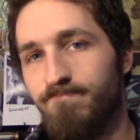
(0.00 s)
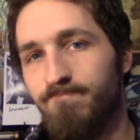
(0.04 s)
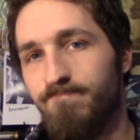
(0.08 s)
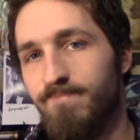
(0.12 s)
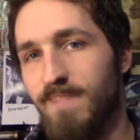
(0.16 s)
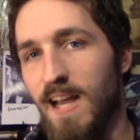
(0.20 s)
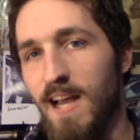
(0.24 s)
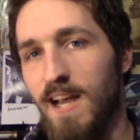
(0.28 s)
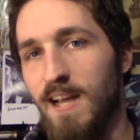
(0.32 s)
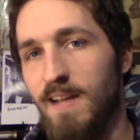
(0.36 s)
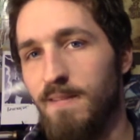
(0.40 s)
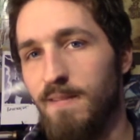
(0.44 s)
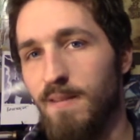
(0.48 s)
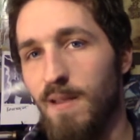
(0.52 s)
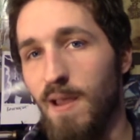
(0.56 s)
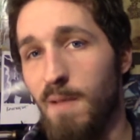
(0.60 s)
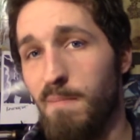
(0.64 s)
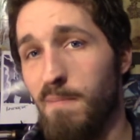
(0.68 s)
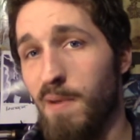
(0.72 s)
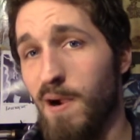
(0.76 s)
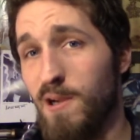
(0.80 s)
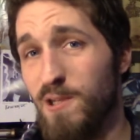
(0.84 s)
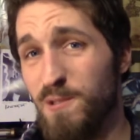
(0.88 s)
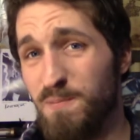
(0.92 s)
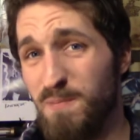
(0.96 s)
Nah, the
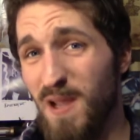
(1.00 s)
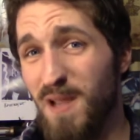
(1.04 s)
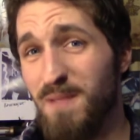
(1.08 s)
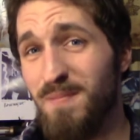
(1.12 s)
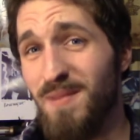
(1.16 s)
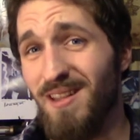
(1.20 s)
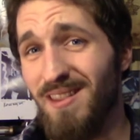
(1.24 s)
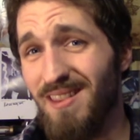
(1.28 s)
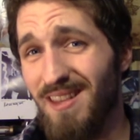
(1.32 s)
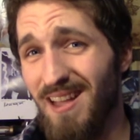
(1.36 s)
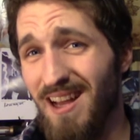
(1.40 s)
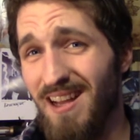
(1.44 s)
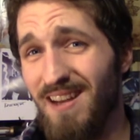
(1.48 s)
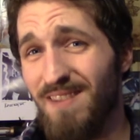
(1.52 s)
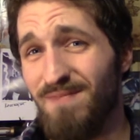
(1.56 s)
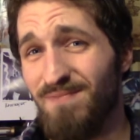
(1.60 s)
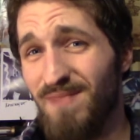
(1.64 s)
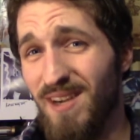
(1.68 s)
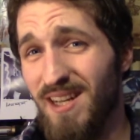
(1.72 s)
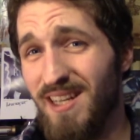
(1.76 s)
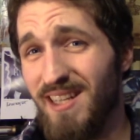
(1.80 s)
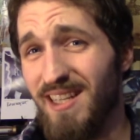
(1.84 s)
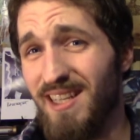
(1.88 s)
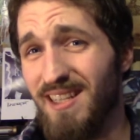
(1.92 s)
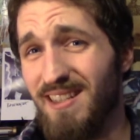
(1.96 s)
Empire's paying me a lot of
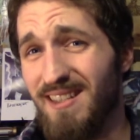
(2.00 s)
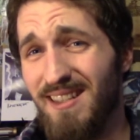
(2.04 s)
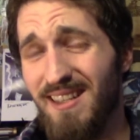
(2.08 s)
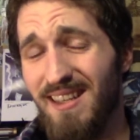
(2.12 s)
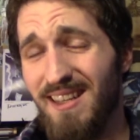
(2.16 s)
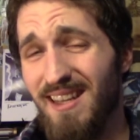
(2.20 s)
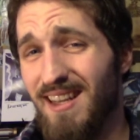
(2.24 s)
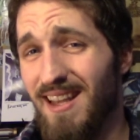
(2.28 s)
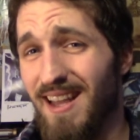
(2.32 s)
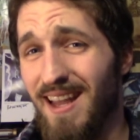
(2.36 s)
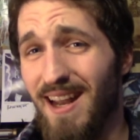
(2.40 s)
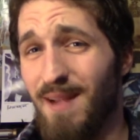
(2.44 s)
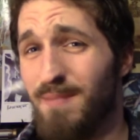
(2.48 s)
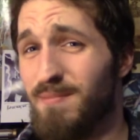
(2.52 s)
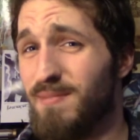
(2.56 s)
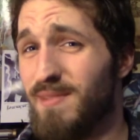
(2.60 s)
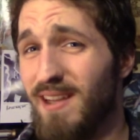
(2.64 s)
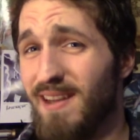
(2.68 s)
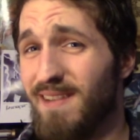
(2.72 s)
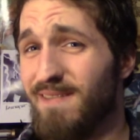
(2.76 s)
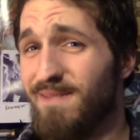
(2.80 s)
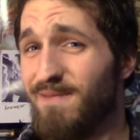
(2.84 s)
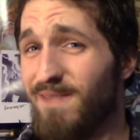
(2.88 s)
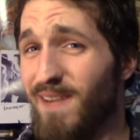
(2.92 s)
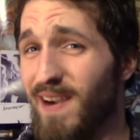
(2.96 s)
money. And I'm
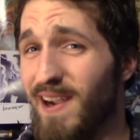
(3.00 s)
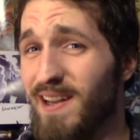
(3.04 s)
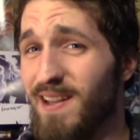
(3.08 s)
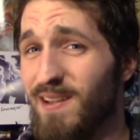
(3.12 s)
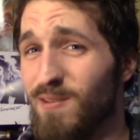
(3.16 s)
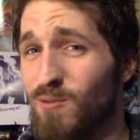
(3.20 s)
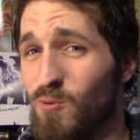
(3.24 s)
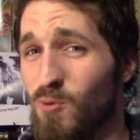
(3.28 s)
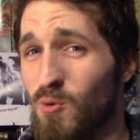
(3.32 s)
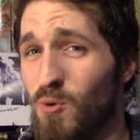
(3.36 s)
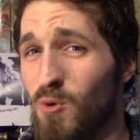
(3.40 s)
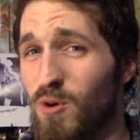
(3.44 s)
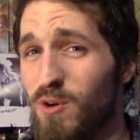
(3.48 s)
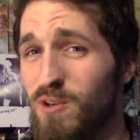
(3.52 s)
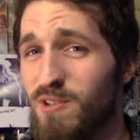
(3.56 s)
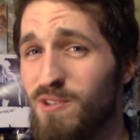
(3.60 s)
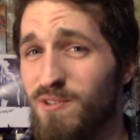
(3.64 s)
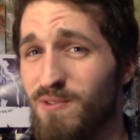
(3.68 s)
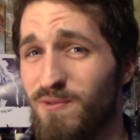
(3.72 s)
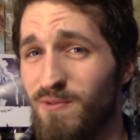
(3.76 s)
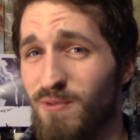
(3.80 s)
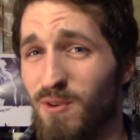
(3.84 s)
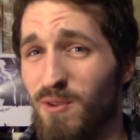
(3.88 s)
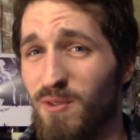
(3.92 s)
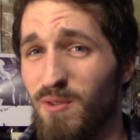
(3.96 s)
done fighting wars
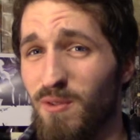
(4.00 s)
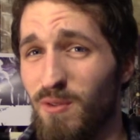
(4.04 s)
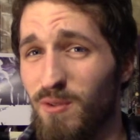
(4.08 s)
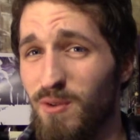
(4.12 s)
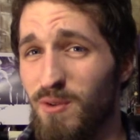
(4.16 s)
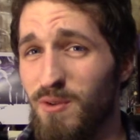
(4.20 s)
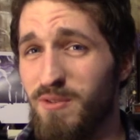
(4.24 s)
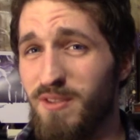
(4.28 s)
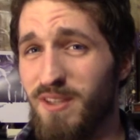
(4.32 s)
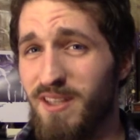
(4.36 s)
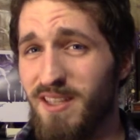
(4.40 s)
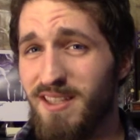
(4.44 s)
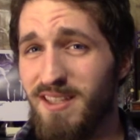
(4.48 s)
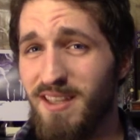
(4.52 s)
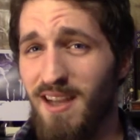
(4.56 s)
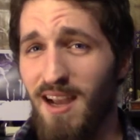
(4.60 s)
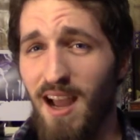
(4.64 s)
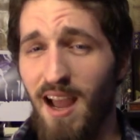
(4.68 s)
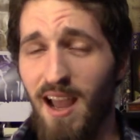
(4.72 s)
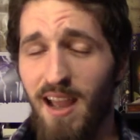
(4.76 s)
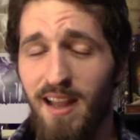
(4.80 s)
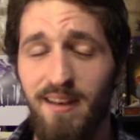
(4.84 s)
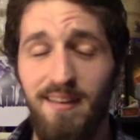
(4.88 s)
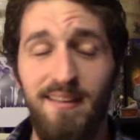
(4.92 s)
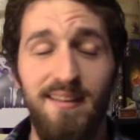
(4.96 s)
for the losing
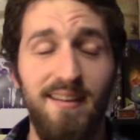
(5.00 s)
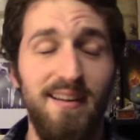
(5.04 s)
side.